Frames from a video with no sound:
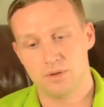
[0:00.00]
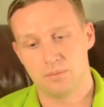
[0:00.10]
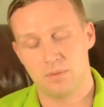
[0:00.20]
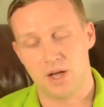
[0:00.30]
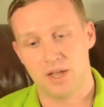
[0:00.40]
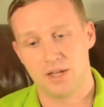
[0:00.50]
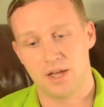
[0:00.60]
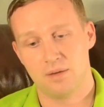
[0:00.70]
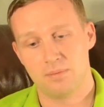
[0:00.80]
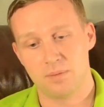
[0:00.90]

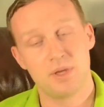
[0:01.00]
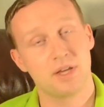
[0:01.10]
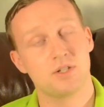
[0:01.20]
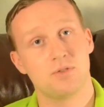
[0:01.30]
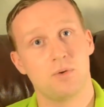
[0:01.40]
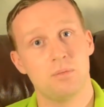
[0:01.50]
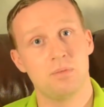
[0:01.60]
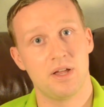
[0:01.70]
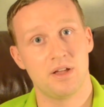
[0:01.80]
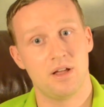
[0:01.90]
my picks for the
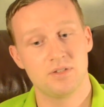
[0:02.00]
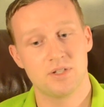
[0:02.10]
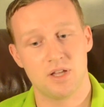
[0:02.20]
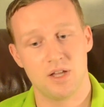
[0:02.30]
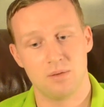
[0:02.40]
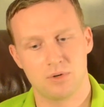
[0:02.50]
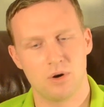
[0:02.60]
playoffs.